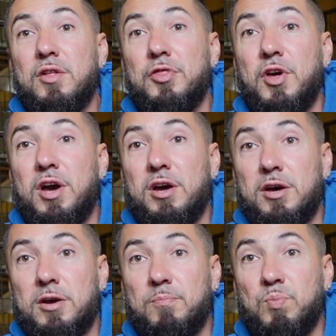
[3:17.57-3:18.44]

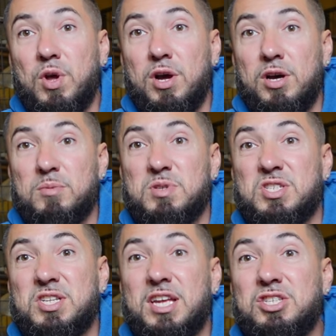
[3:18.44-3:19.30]
the
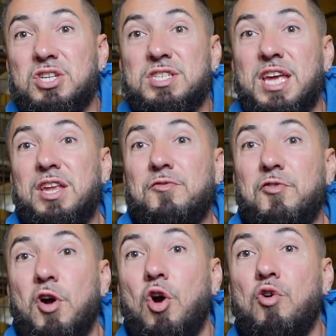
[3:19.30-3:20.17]
stitches in
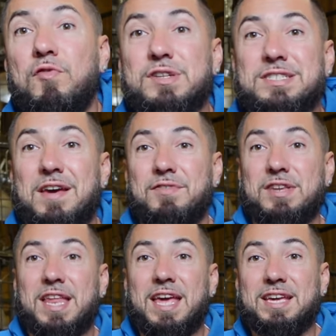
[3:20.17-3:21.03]
for over
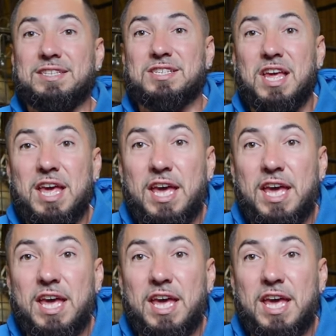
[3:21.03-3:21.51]
7 days,